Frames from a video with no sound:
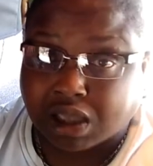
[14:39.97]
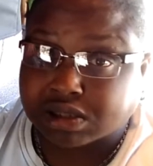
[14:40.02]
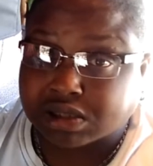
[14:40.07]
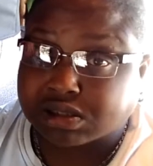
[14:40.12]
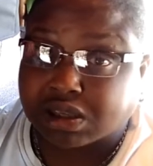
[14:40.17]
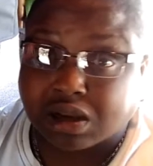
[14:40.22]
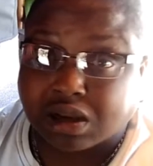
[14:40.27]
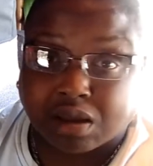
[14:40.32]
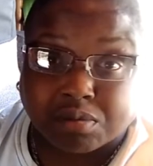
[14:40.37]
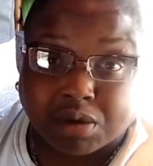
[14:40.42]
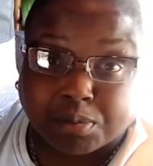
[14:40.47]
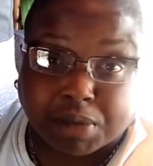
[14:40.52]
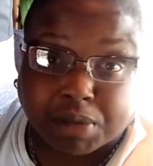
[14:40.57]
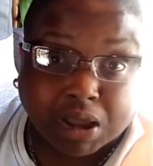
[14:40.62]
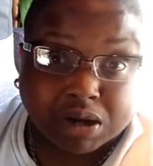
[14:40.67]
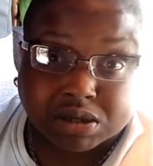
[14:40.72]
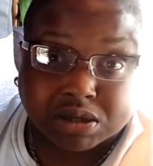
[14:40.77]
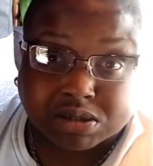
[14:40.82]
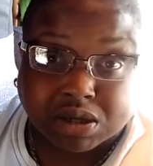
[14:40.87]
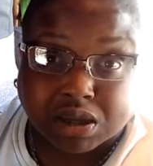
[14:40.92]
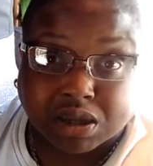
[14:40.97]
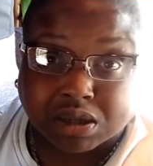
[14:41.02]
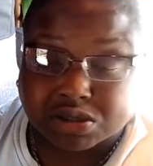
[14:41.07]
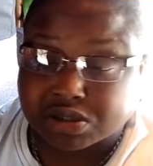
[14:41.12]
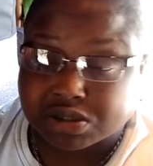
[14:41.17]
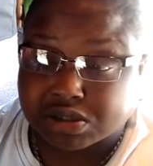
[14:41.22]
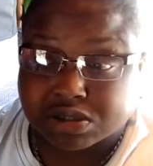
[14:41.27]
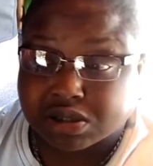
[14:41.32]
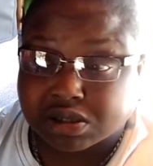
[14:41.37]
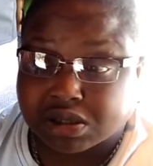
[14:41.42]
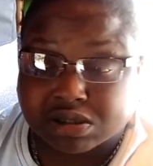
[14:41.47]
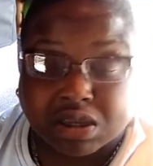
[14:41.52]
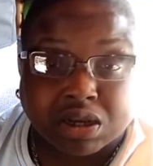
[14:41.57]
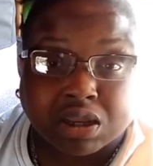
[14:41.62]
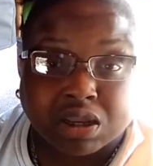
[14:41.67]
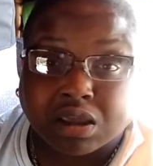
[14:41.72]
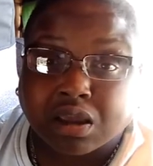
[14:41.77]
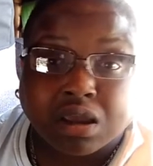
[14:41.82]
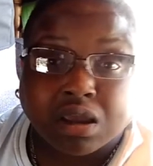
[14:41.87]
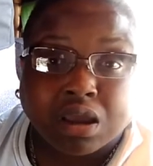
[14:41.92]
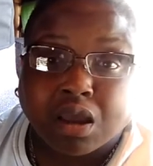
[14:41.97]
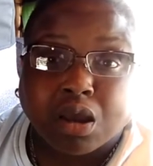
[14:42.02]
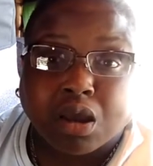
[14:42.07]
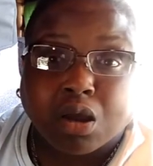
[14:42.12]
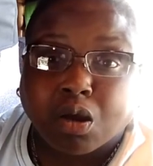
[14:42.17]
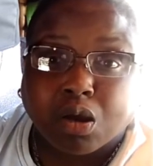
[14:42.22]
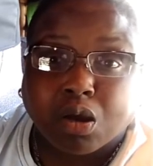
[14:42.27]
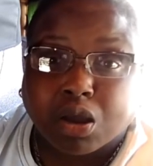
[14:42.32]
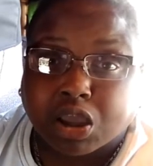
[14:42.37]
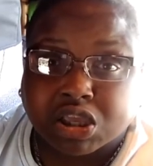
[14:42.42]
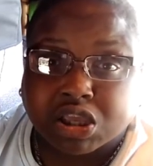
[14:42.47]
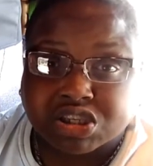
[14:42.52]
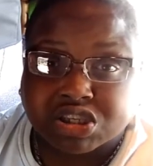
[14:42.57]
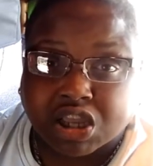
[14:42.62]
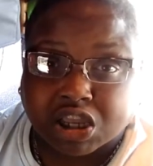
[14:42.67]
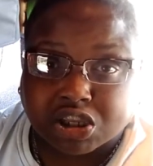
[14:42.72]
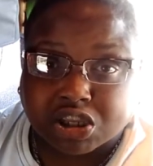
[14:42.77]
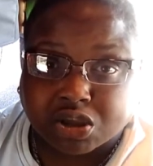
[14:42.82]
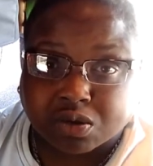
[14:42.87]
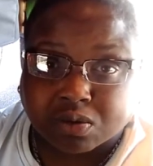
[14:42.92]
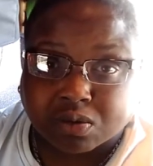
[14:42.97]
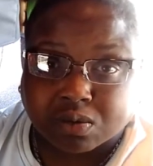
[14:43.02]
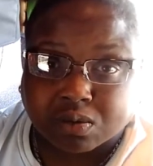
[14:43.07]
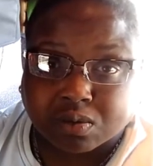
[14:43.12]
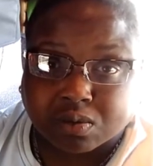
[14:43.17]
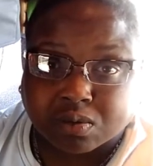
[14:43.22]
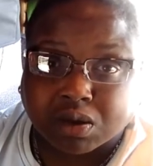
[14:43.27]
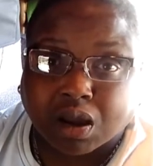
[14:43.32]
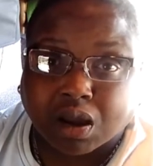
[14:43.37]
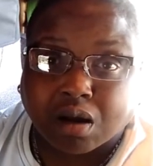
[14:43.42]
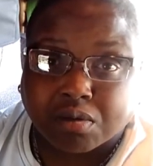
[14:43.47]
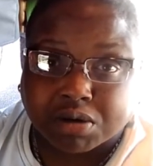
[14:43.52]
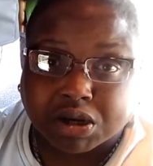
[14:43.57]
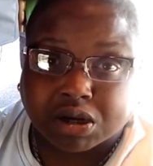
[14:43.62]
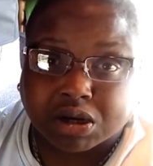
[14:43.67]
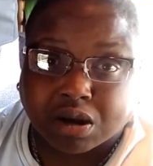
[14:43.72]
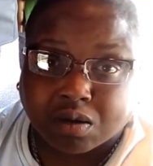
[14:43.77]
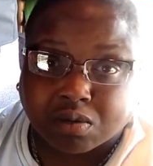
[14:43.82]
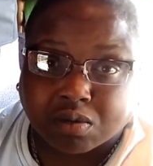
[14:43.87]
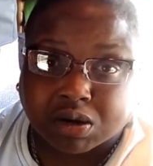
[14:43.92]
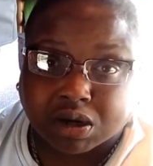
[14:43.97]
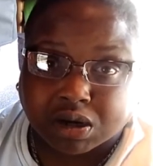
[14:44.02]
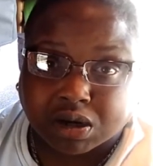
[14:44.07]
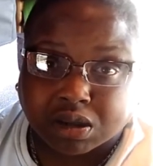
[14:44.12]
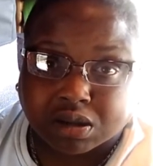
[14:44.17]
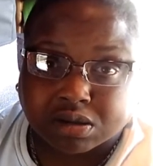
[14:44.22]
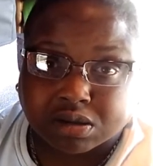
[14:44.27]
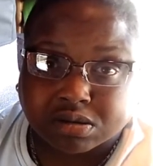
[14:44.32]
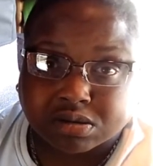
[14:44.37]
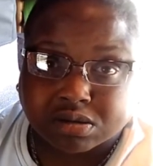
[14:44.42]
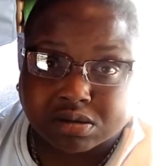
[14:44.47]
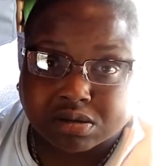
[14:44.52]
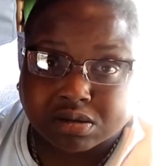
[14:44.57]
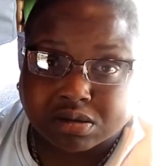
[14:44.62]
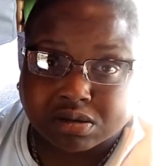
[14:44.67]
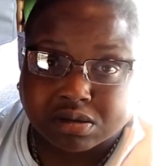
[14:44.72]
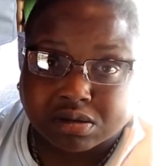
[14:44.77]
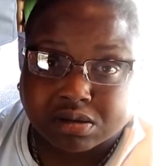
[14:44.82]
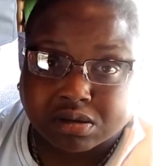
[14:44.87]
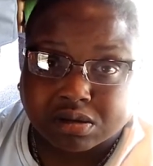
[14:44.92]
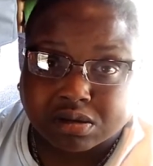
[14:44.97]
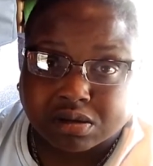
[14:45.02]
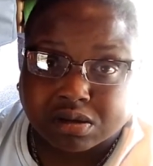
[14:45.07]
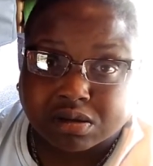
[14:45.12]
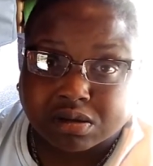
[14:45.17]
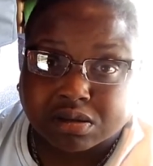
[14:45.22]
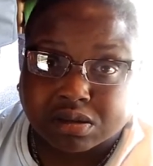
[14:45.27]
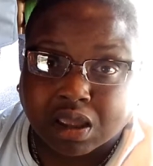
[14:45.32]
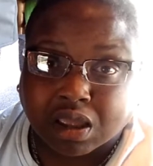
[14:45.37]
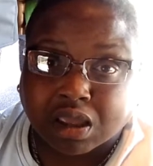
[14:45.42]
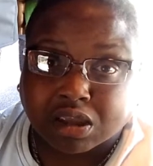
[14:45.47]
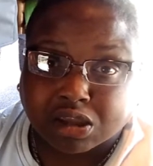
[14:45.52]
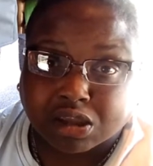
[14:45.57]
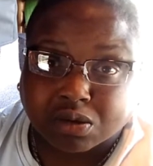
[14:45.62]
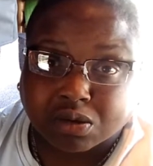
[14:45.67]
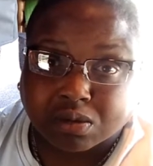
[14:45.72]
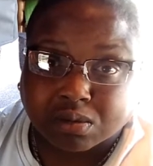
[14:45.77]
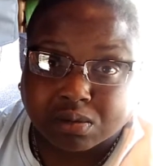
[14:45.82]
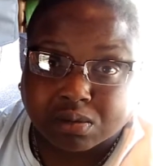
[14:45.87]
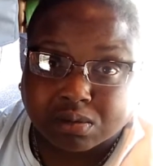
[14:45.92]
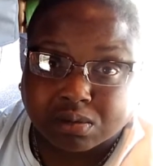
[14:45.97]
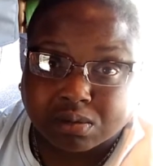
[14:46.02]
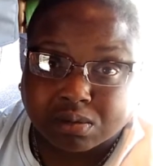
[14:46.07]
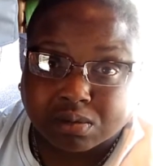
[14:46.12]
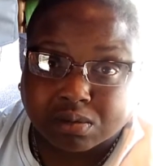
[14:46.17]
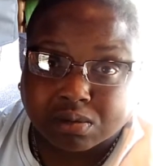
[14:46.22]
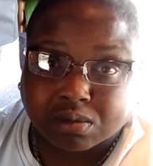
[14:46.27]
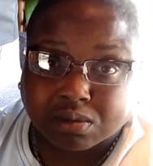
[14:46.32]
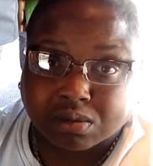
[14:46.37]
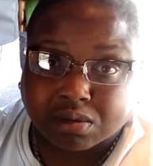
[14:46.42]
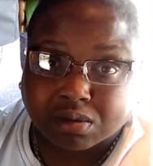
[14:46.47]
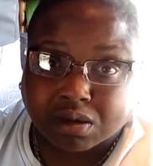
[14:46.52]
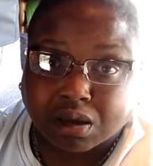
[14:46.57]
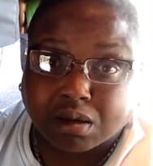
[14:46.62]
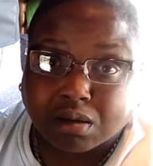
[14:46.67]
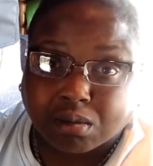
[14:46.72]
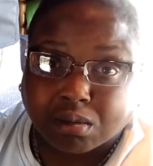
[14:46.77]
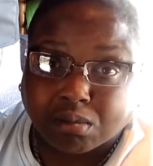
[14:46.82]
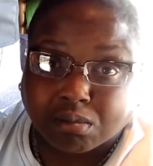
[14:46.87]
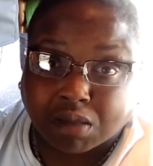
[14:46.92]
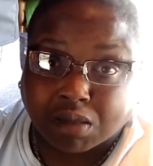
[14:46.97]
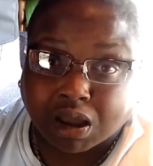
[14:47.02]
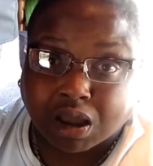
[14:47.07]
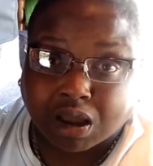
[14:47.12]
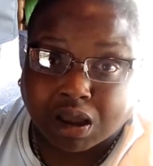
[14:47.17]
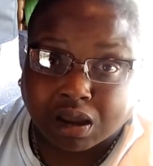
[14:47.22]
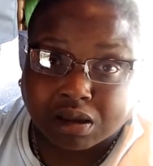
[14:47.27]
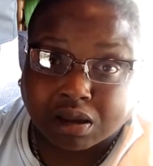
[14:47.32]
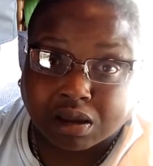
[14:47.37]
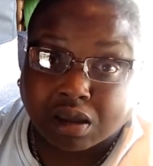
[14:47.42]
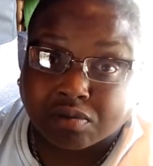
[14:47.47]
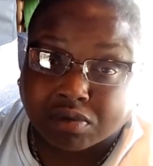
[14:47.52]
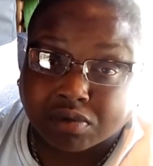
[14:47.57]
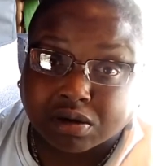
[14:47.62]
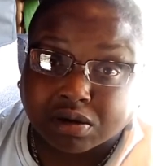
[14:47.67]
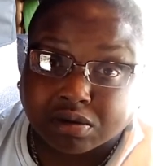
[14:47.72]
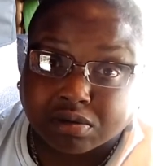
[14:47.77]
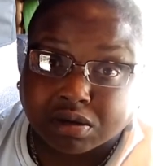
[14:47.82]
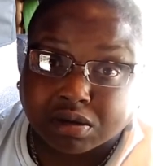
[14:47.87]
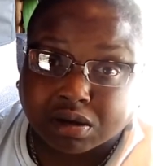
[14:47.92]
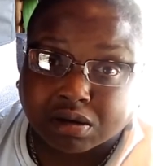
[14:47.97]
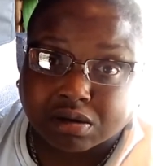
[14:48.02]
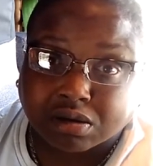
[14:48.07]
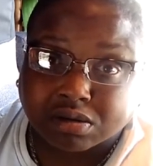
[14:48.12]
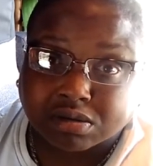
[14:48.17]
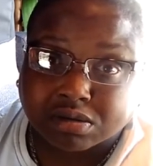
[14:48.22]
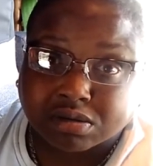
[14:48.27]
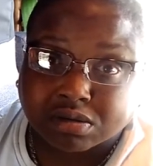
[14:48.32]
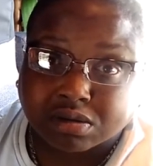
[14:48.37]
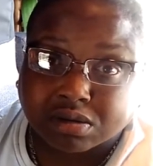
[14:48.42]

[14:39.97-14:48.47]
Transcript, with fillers: I said, I've apologized. She says, Honey, it's not you. We already know what it is. Thank you. Bye. Have a good New Year's.